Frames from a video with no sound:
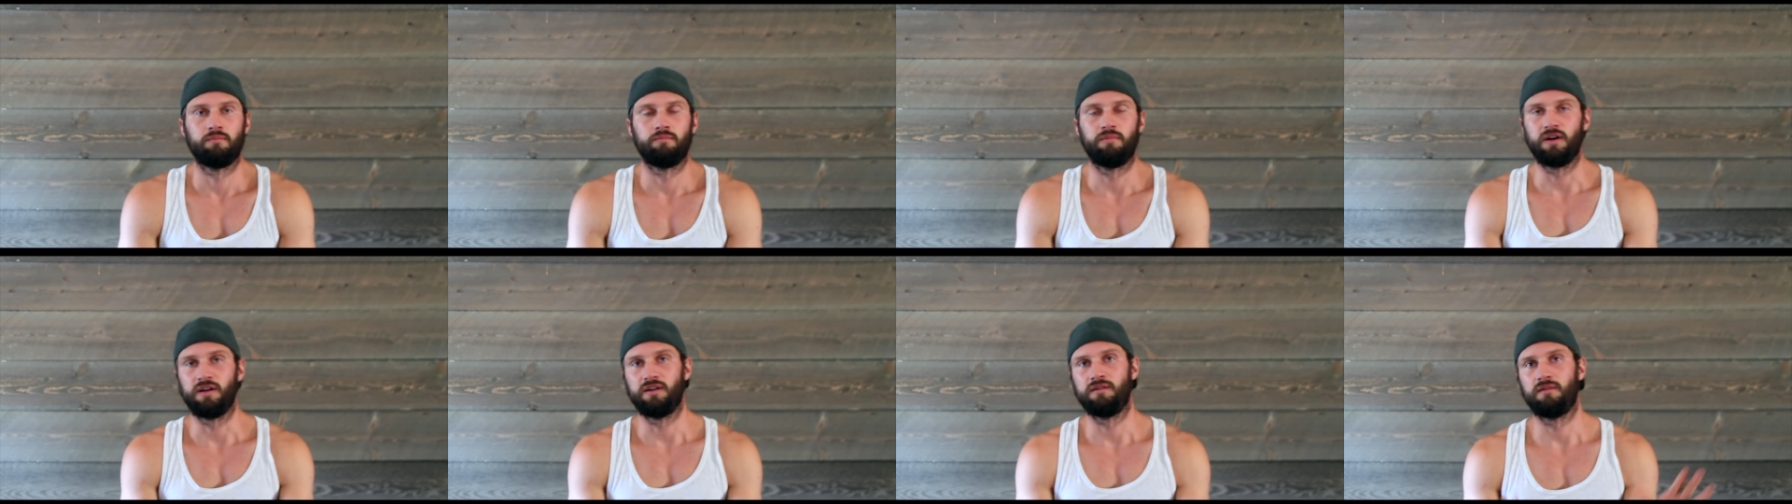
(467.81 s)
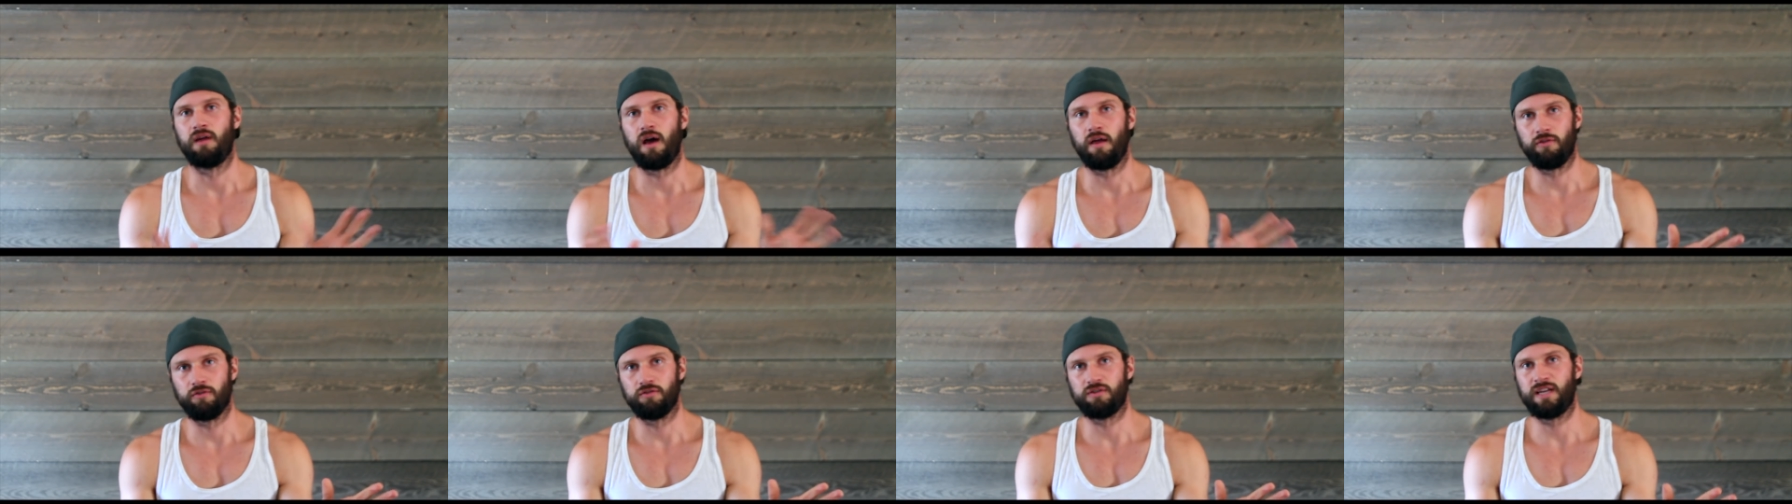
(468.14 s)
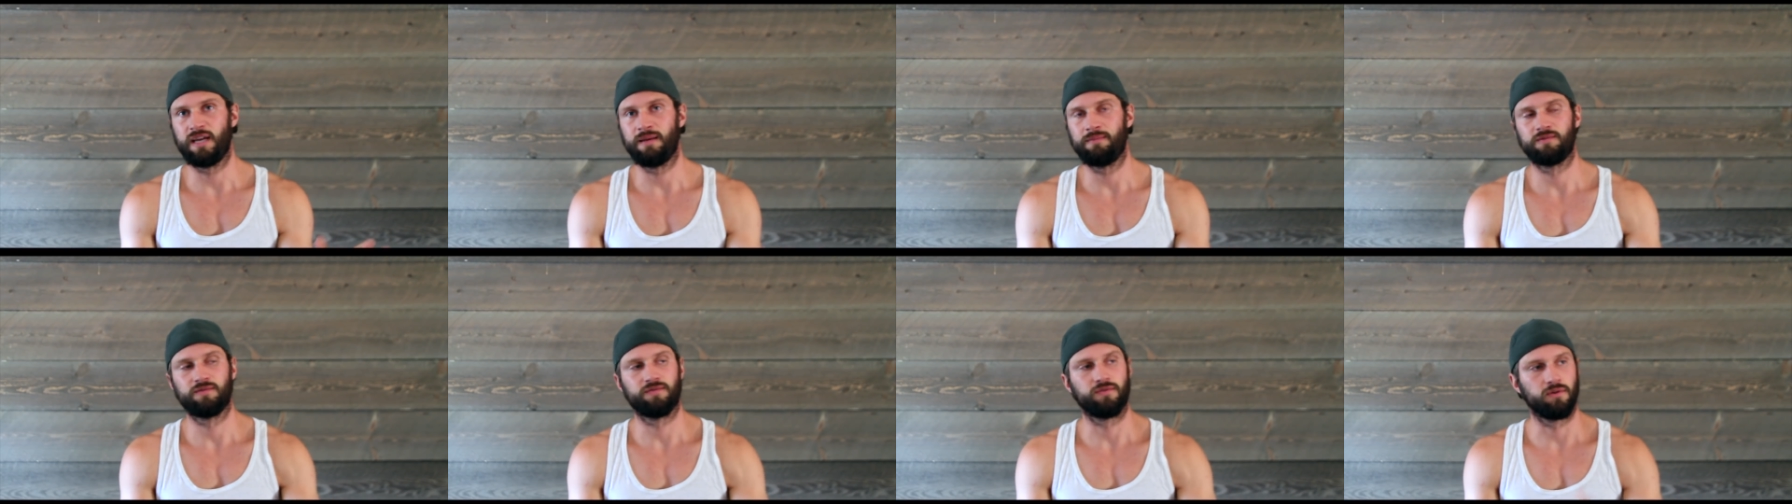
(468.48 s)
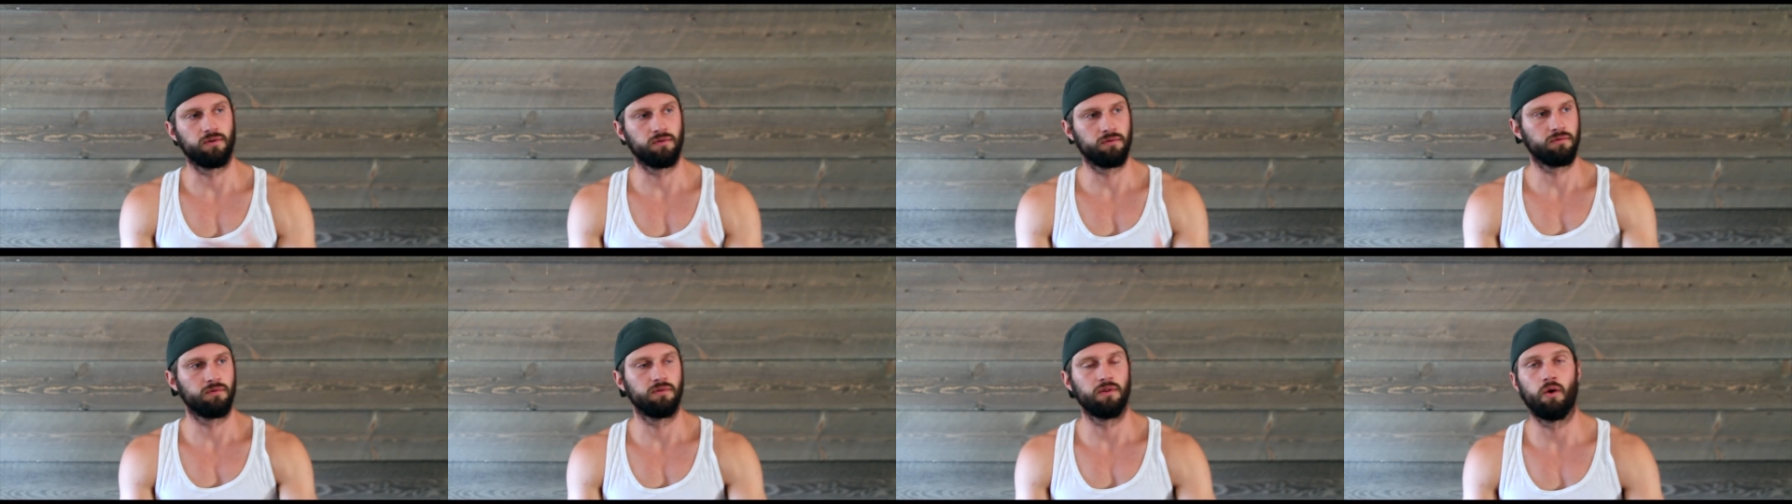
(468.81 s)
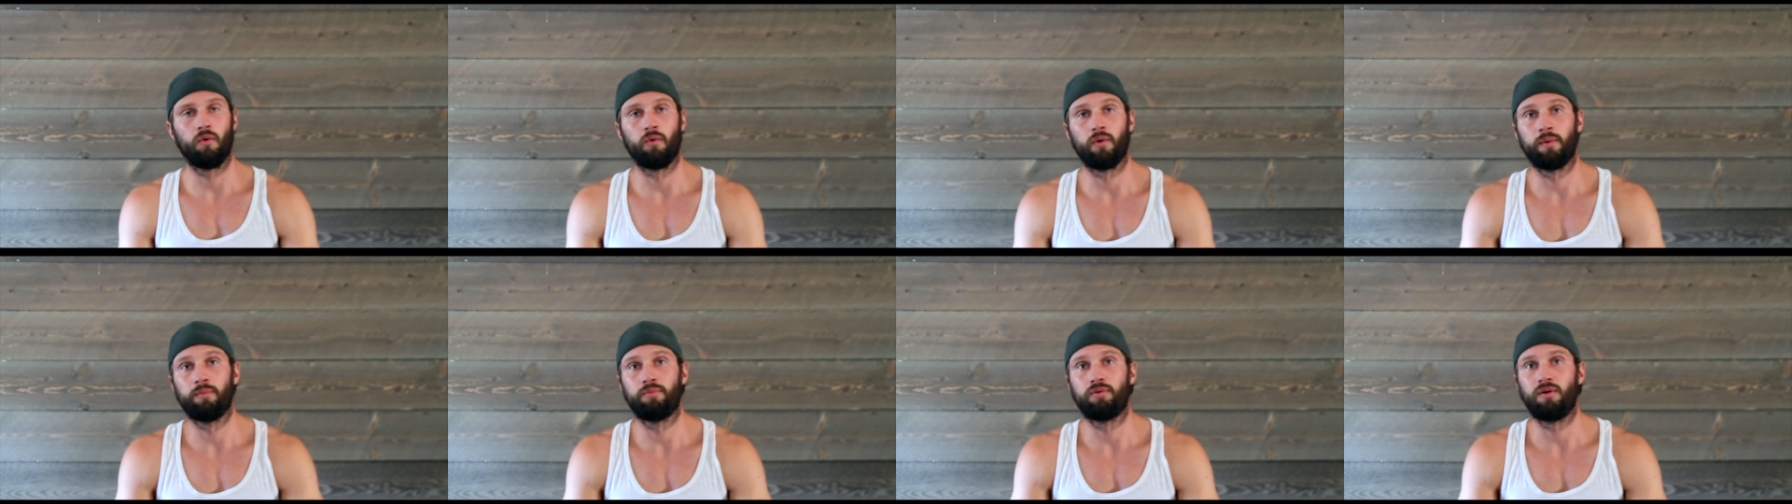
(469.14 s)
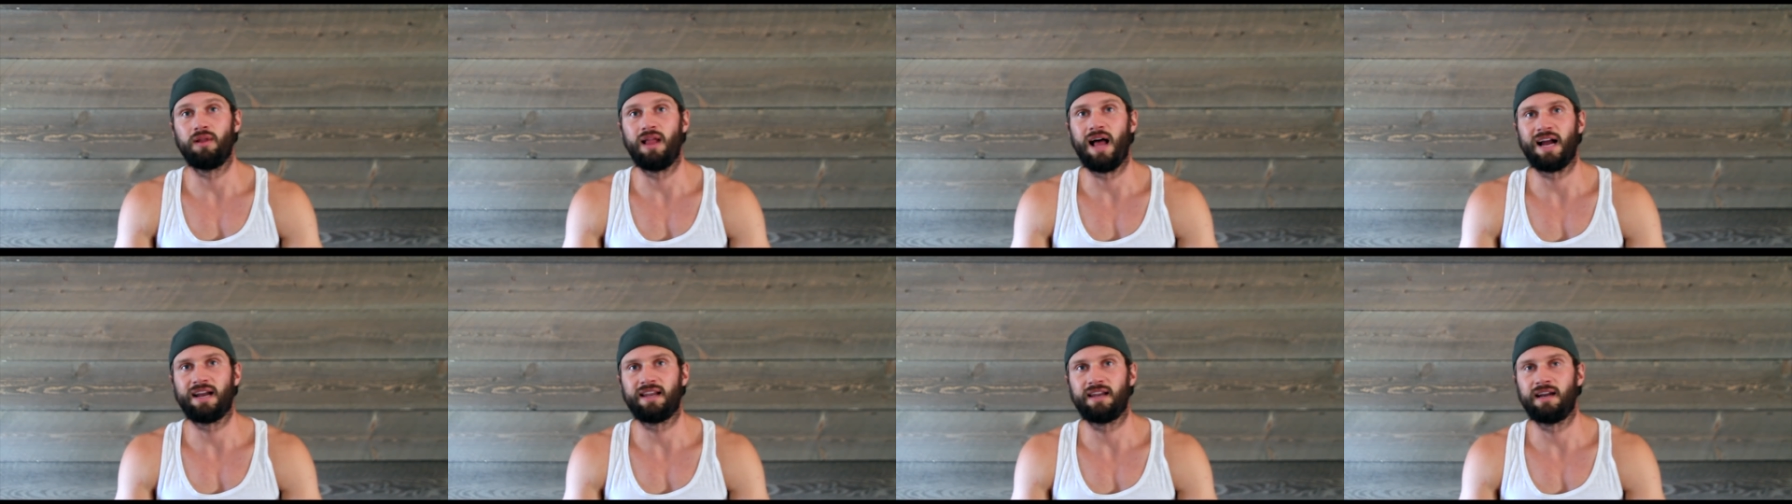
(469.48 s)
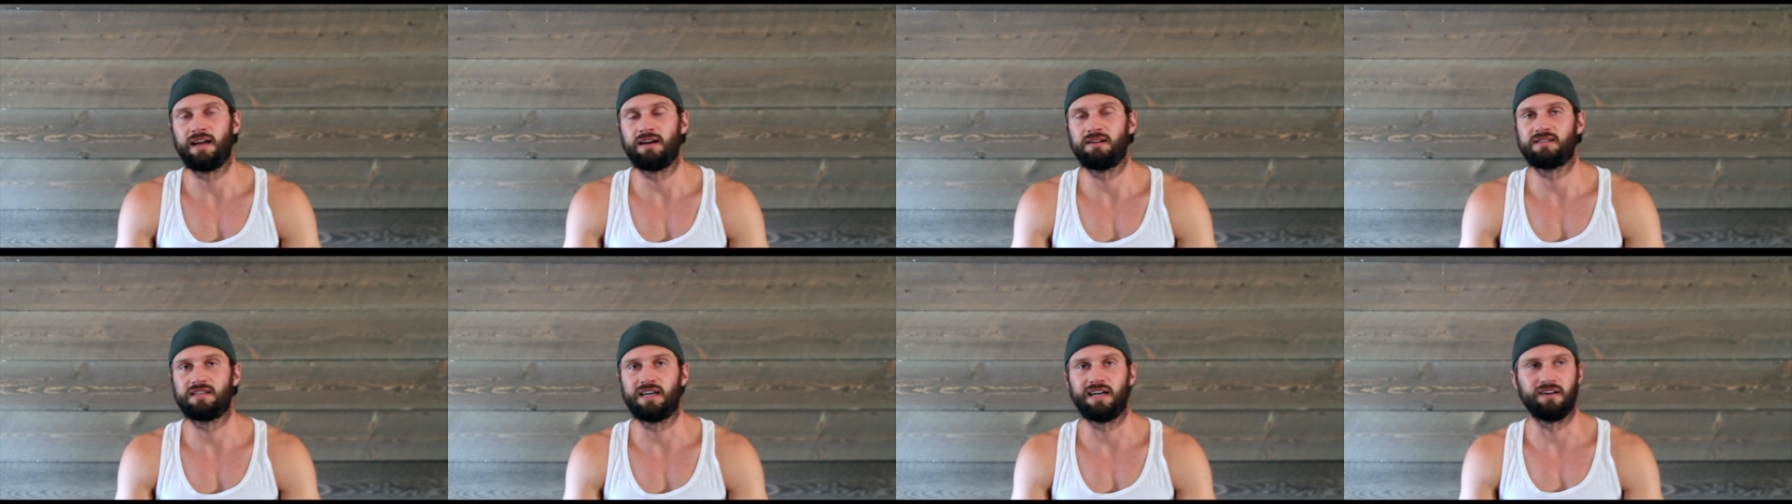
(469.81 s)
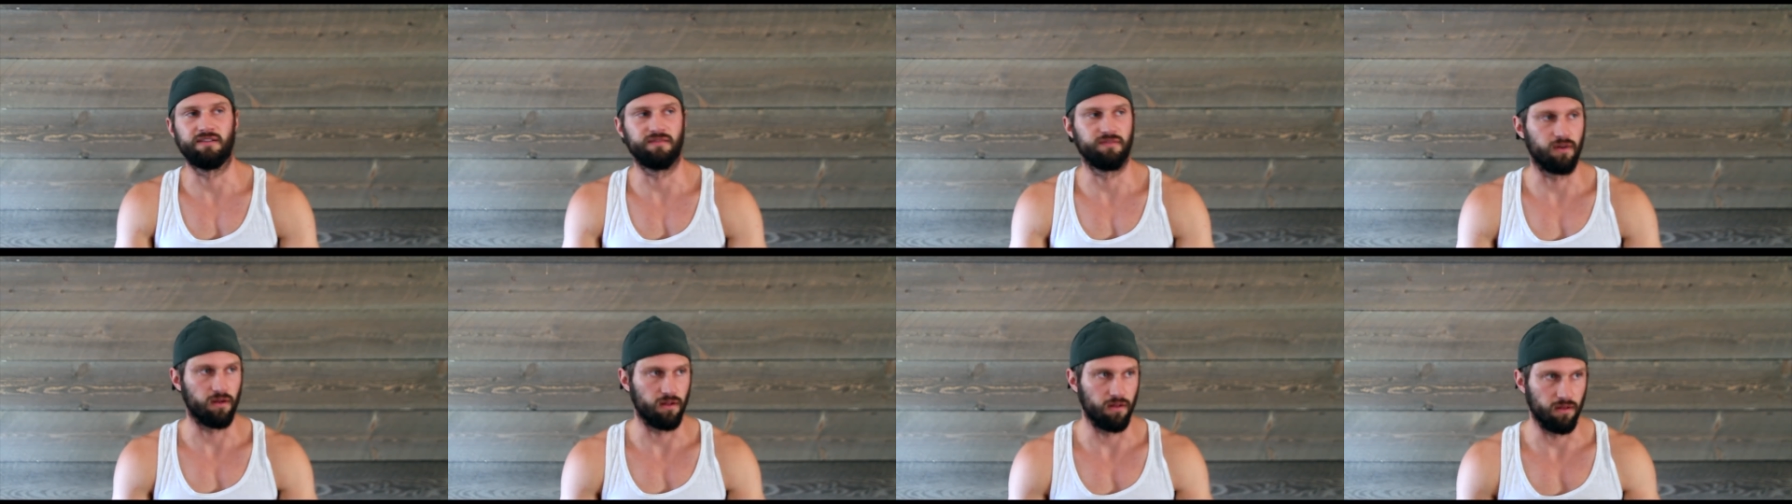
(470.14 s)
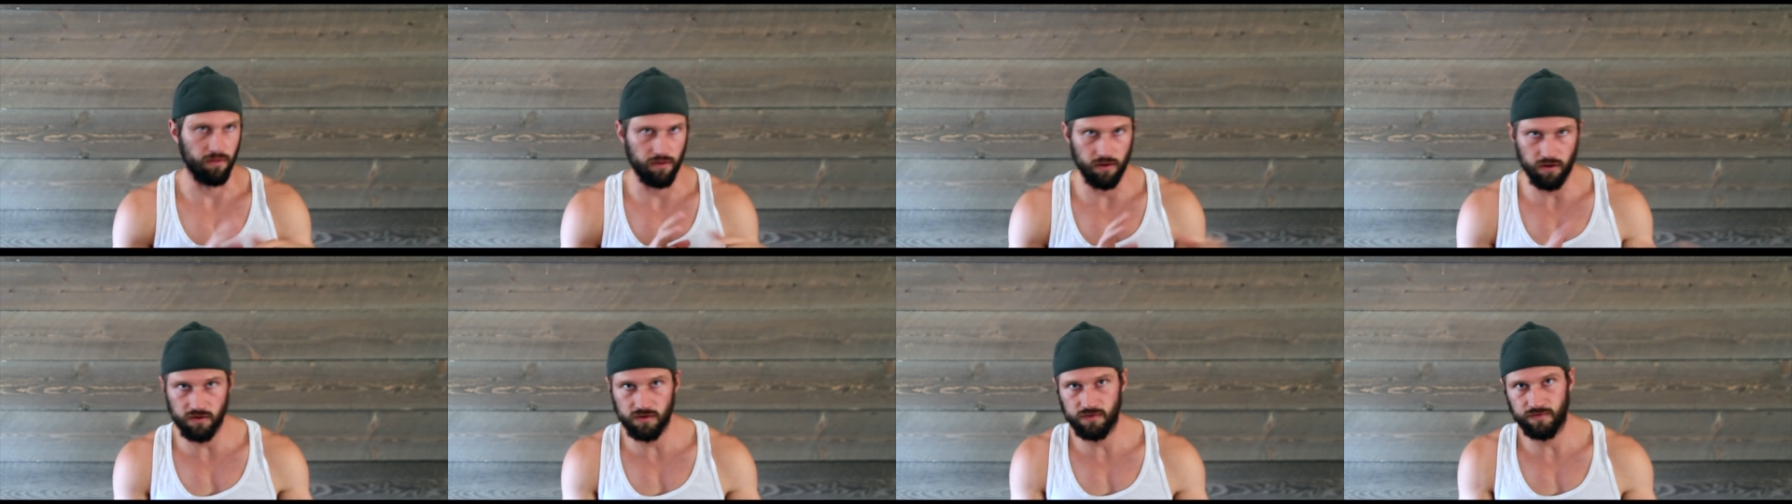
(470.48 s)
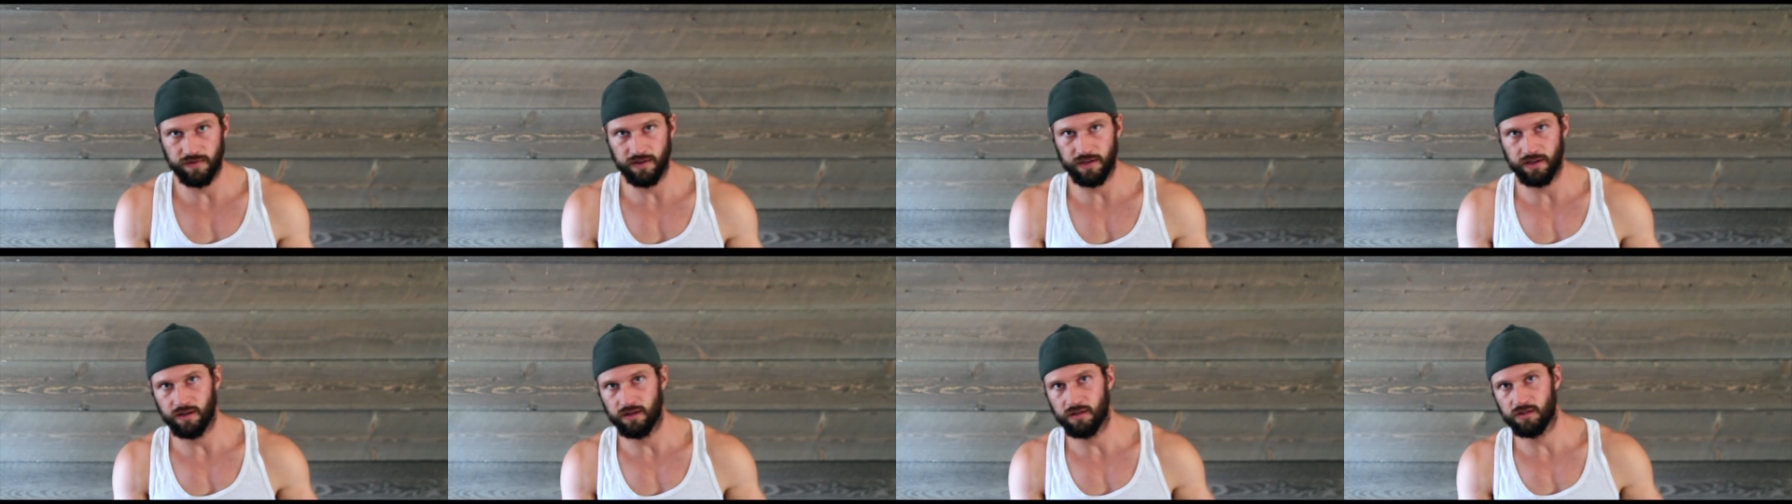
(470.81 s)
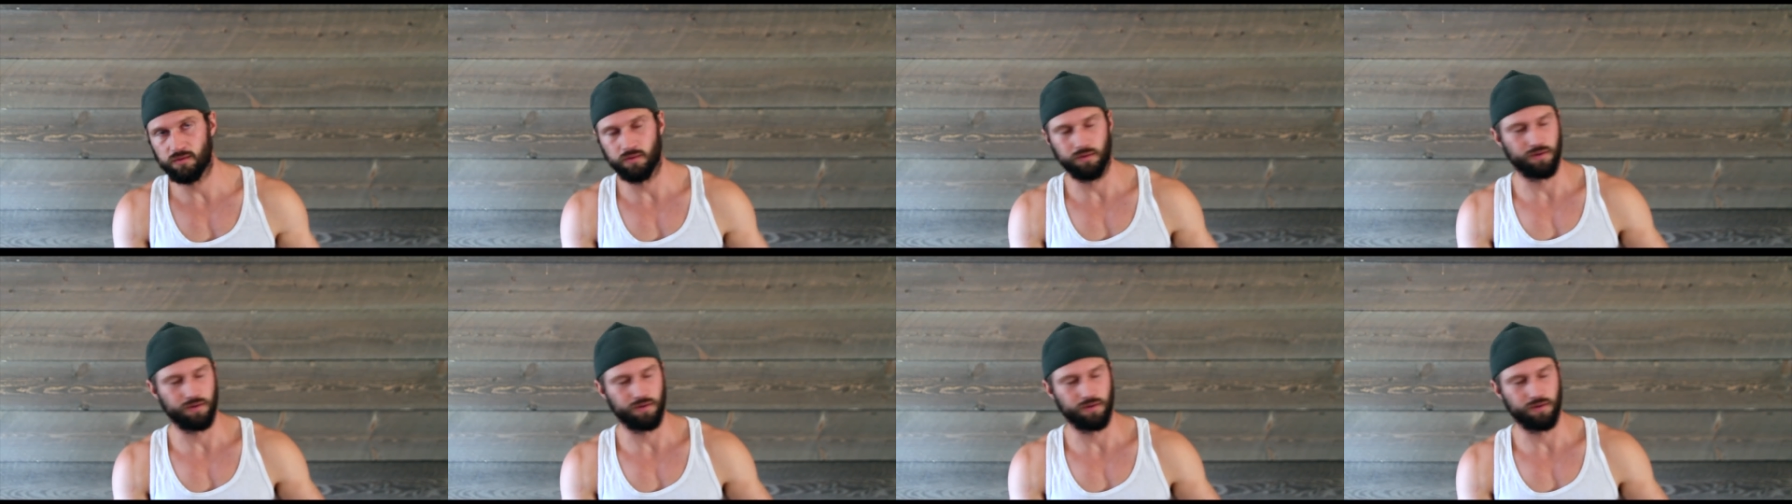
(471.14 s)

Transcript: But other tips for lowering prolactin outside of all of those videos,